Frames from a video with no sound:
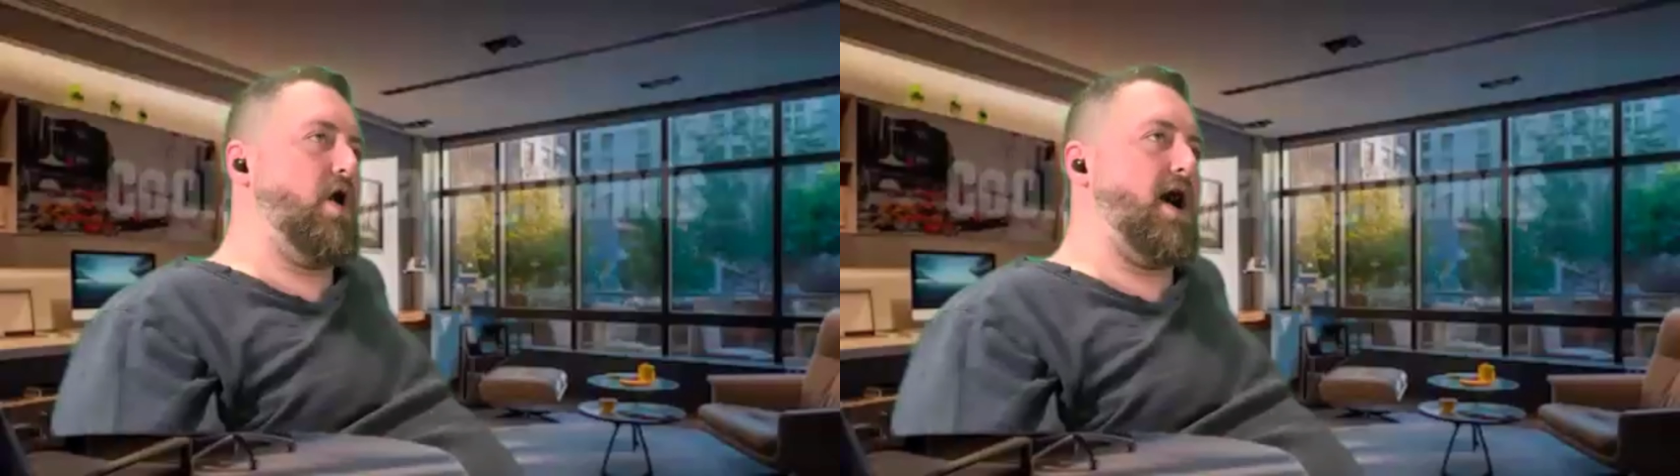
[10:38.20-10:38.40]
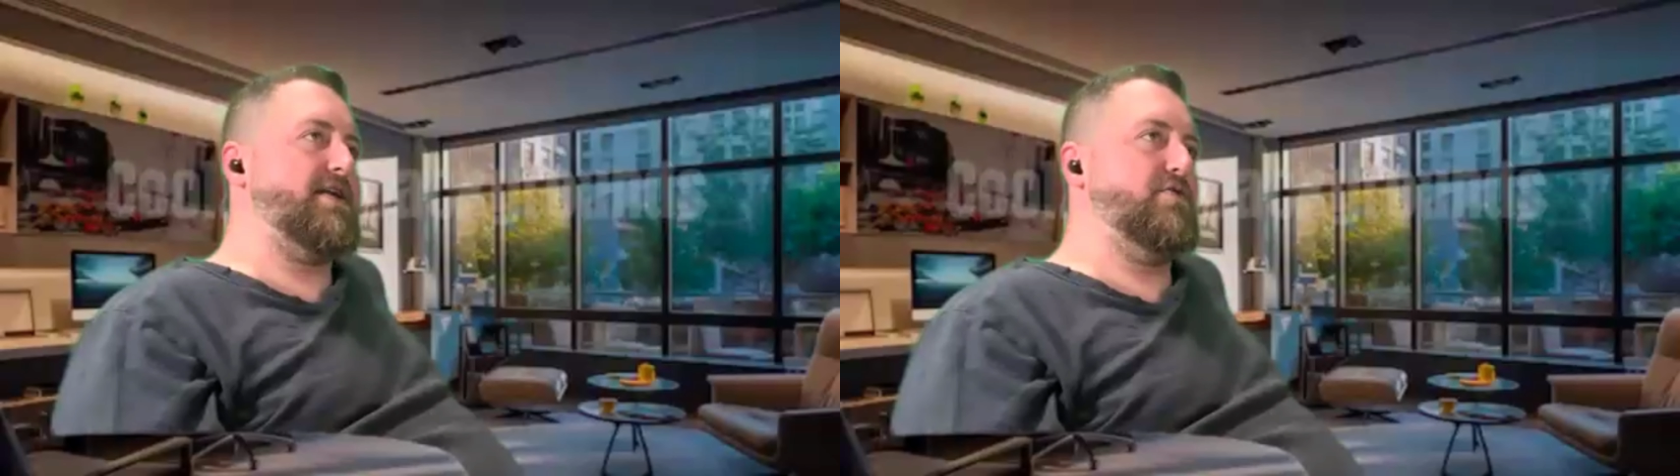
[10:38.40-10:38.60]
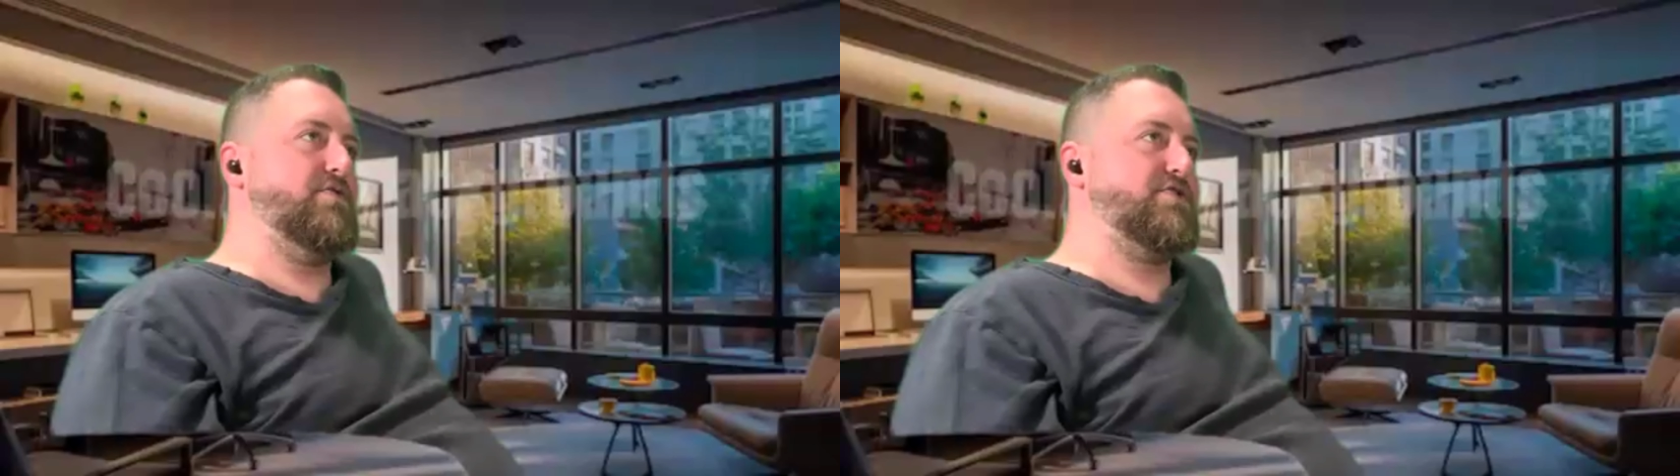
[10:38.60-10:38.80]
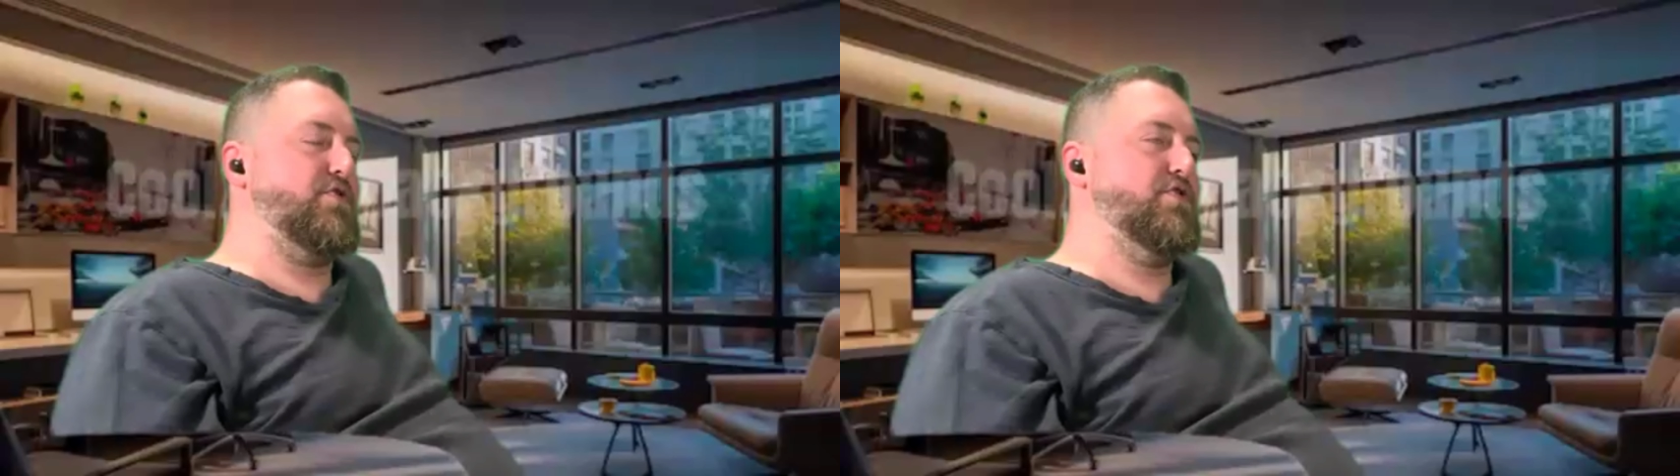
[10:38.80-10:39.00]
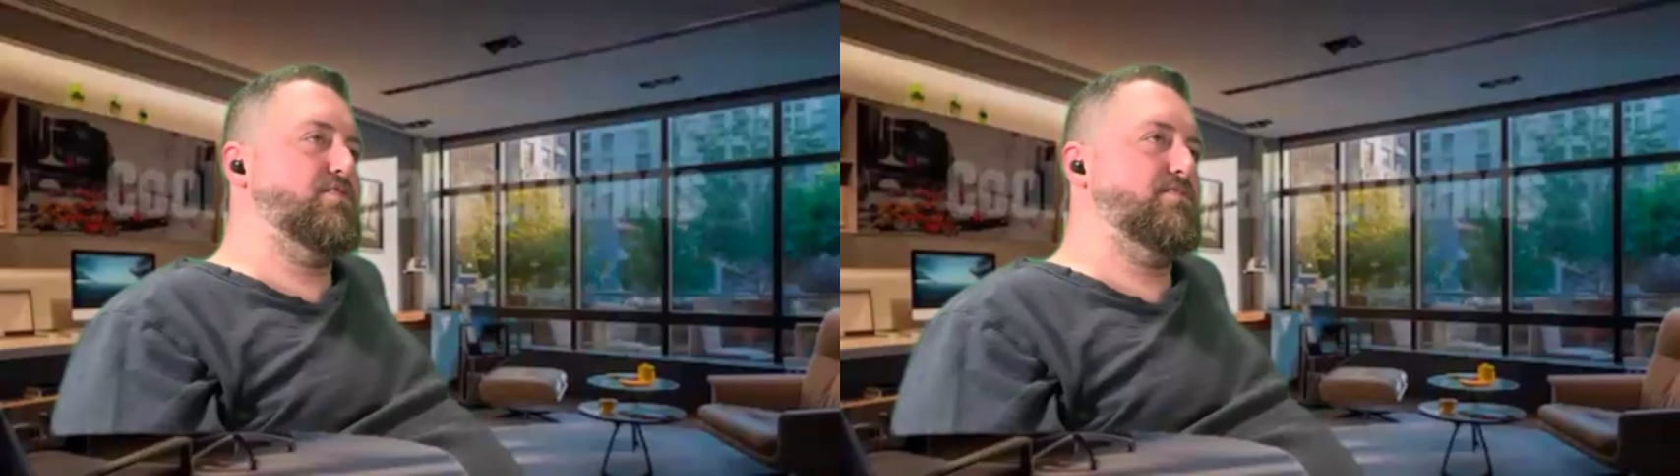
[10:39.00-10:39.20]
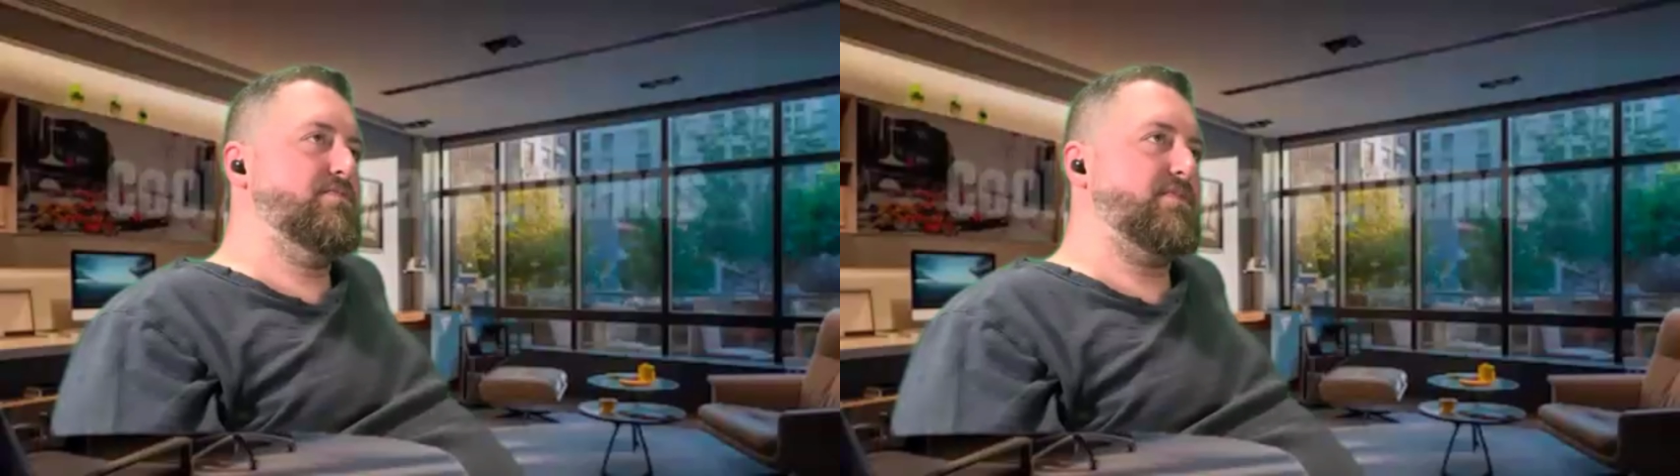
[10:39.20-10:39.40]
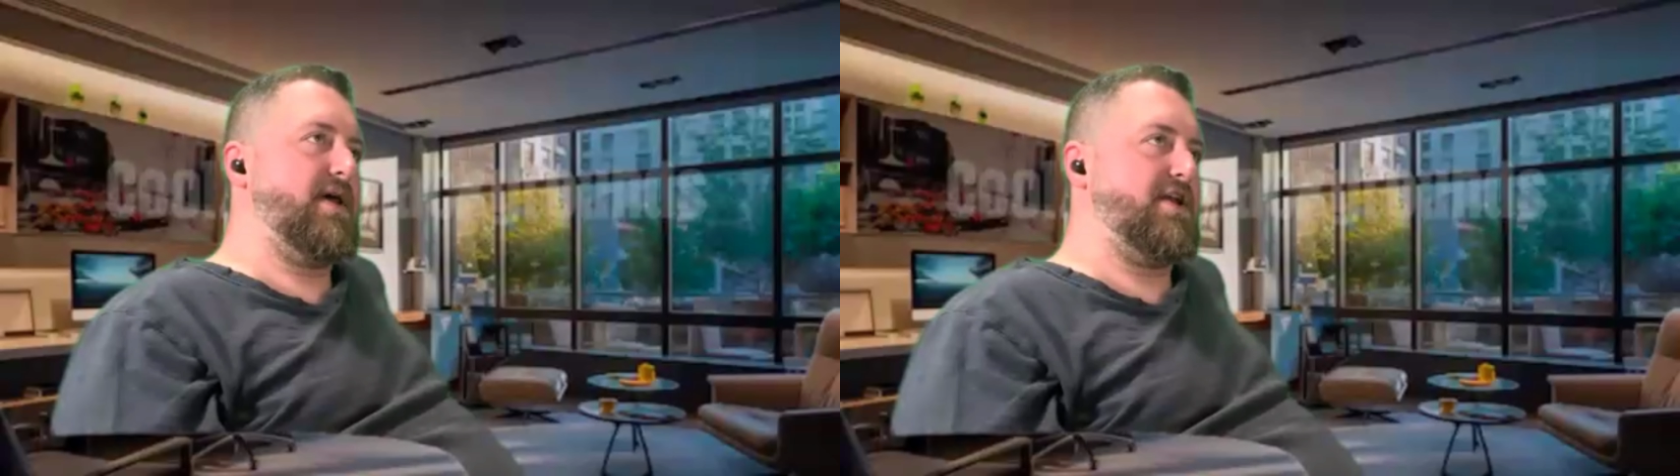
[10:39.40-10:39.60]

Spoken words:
you'd walk into his room,